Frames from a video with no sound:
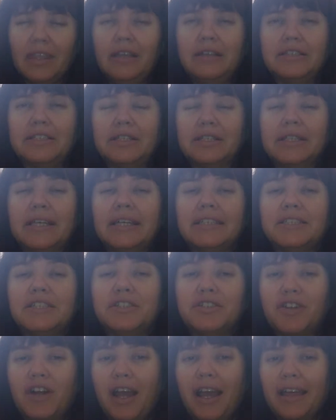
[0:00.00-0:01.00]
So let's
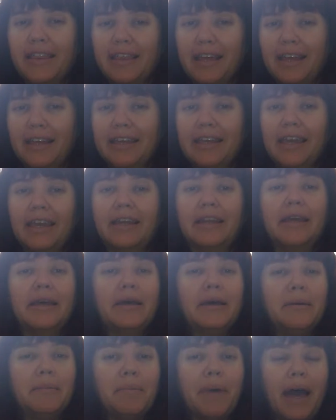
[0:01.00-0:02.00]
try that again.
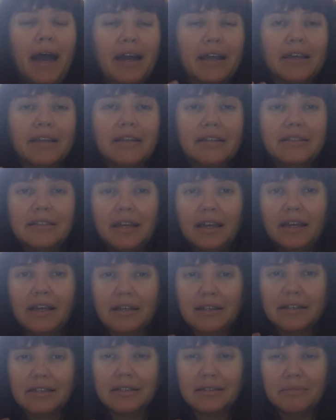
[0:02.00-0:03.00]
Back of the
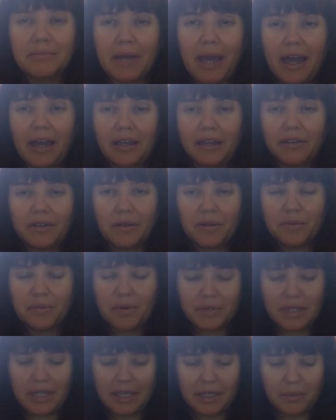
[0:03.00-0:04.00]
tongue to the back of the
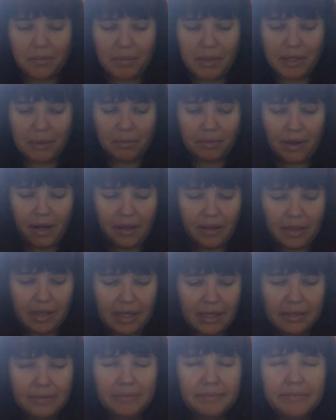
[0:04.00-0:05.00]
throat. Take a big breath
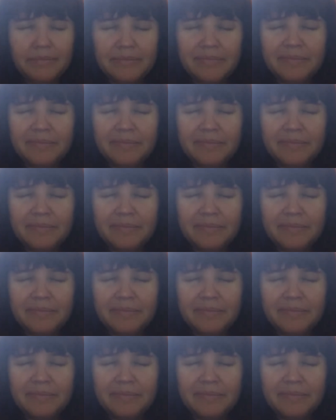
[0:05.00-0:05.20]
in.